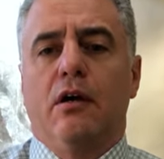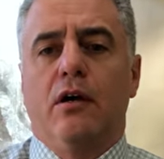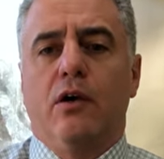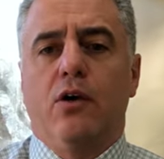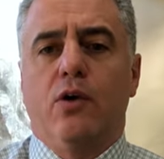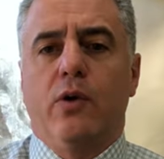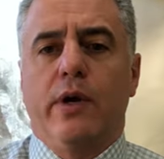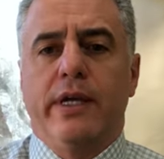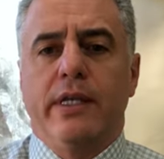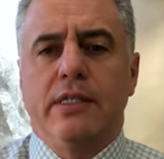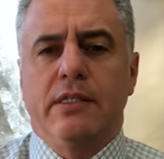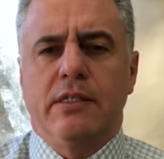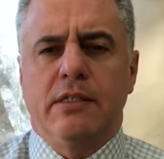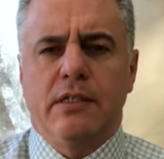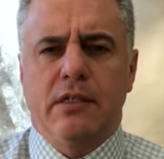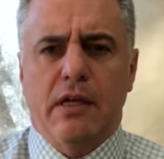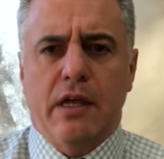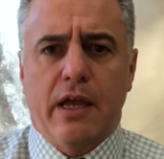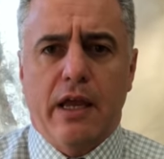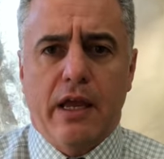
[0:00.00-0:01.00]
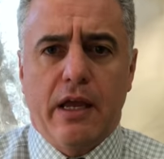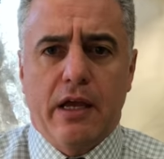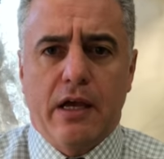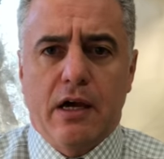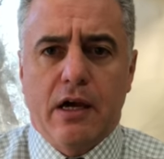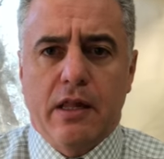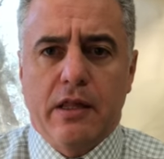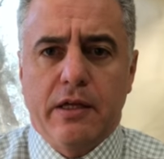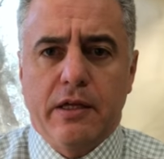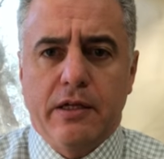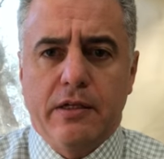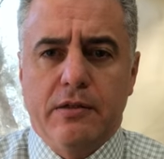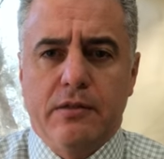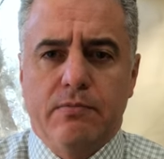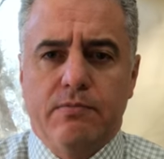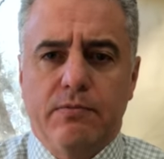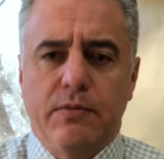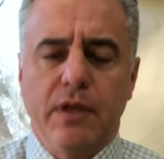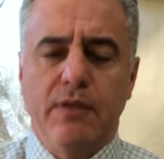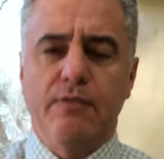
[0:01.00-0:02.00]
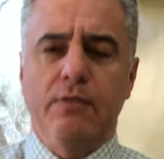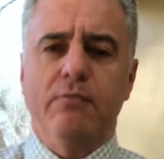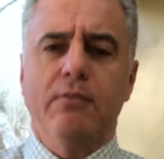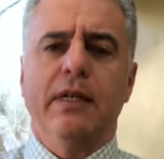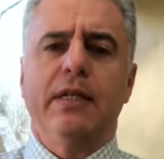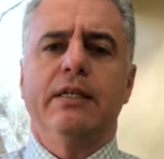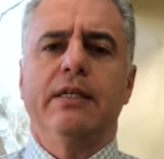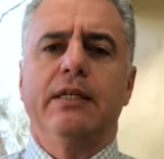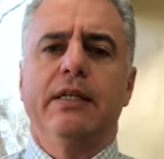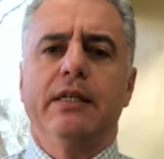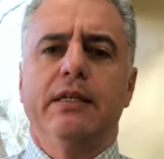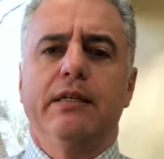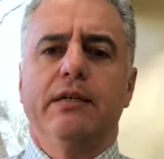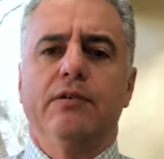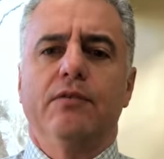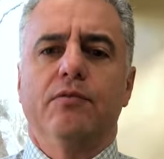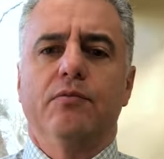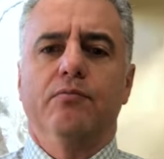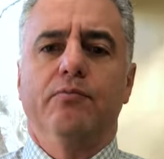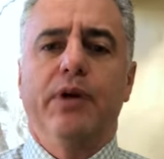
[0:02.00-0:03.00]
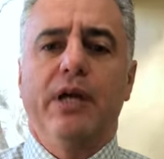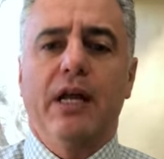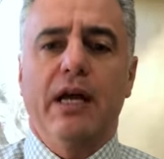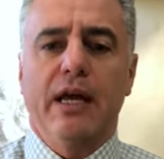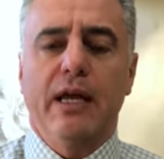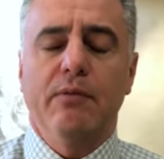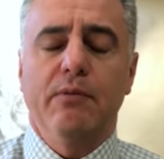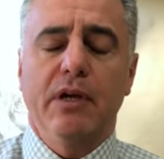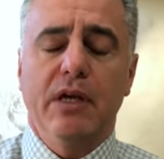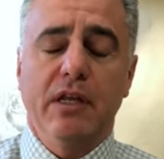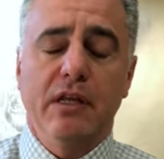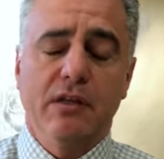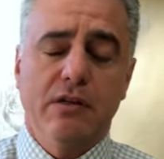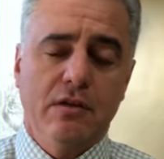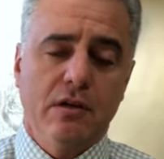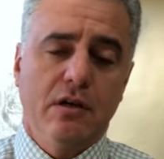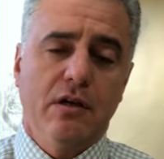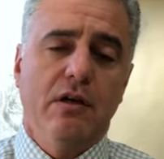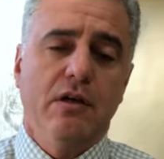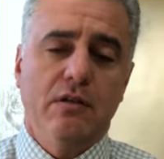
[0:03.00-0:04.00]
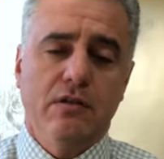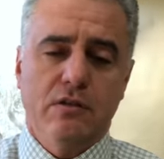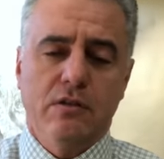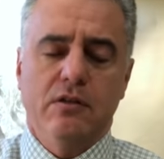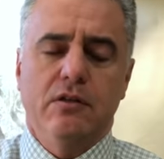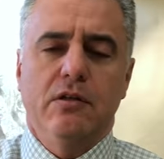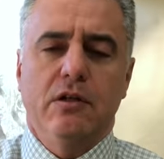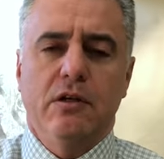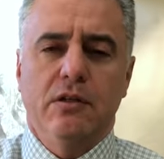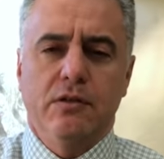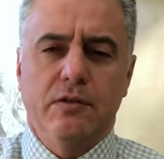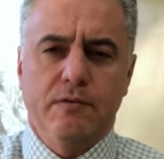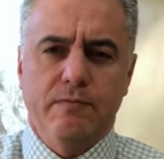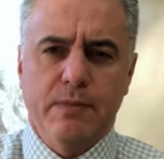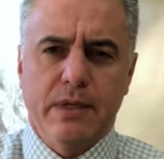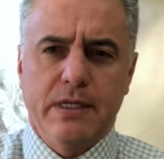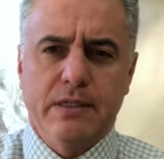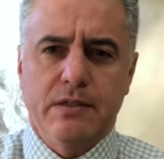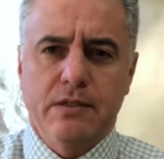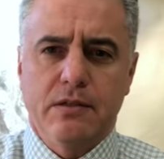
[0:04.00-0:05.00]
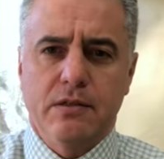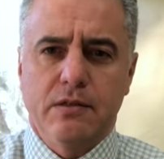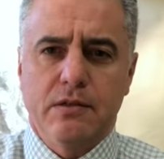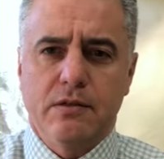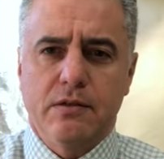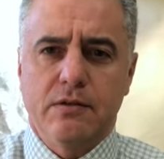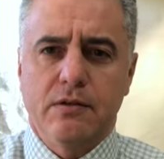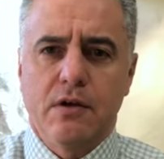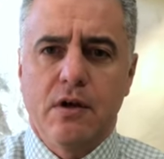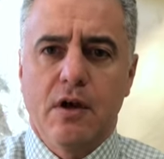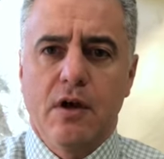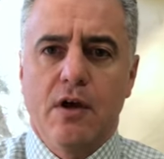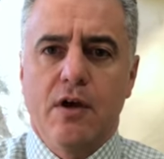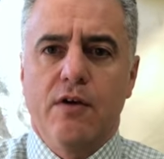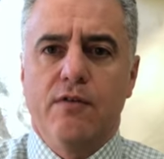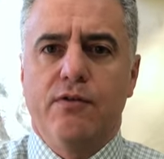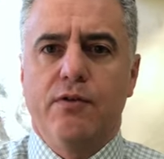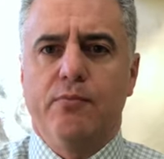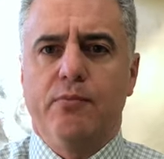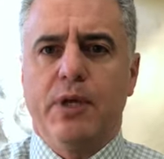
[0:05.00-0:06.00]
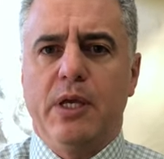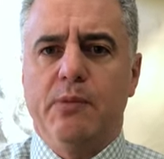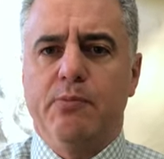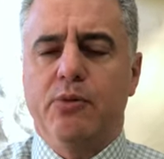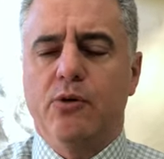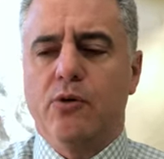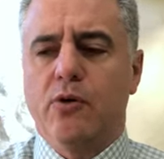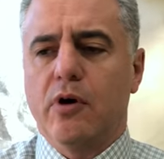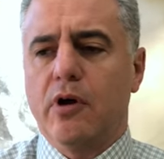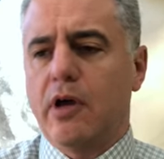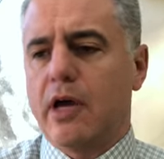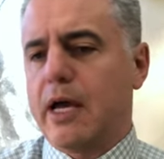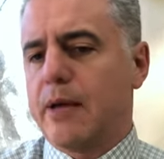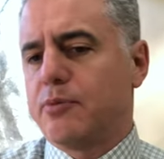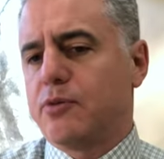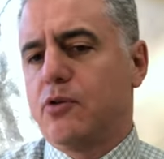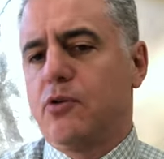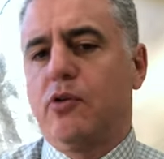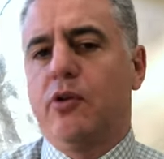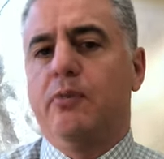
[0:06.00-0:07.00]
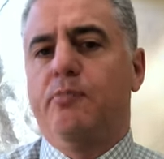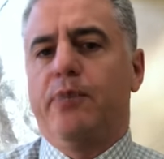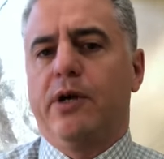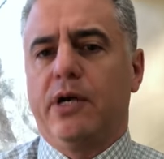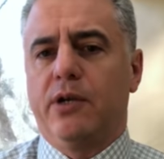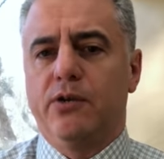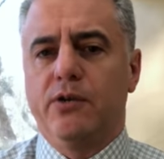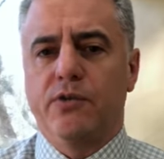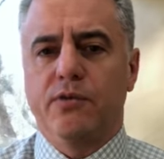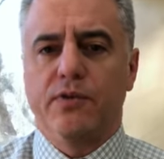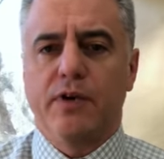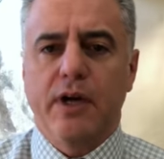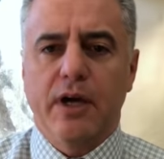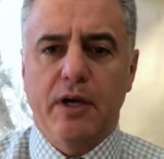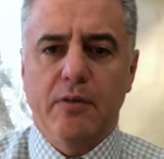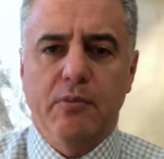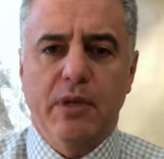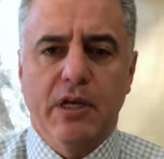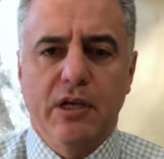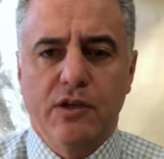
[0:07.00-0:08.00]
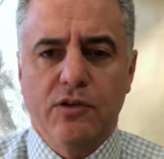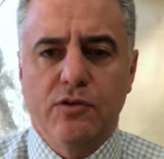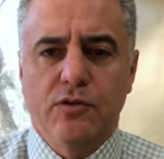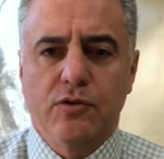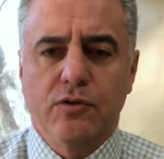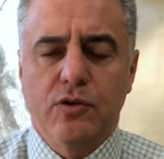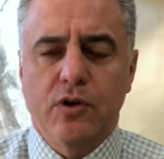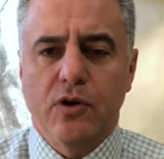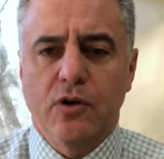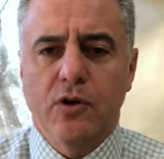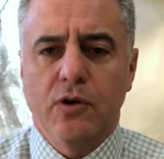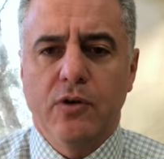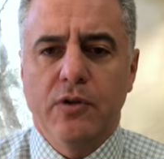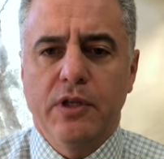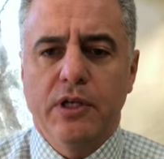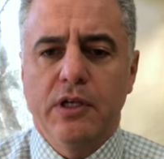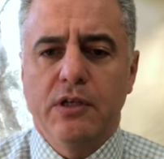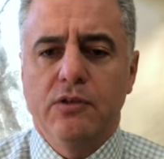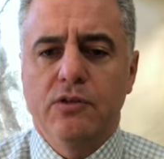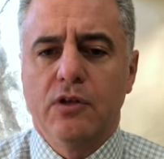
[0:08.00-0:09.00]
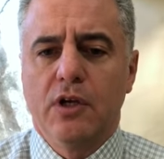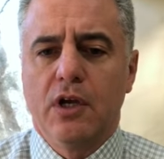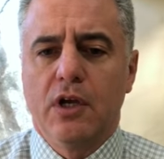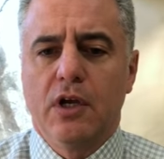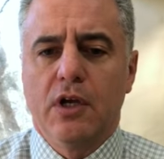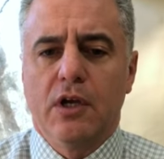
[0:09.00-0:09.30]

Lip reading: acquaintance and colleagues even mentioning this, but I am getting tons and tons of messages from people absolutely petrified because there's all these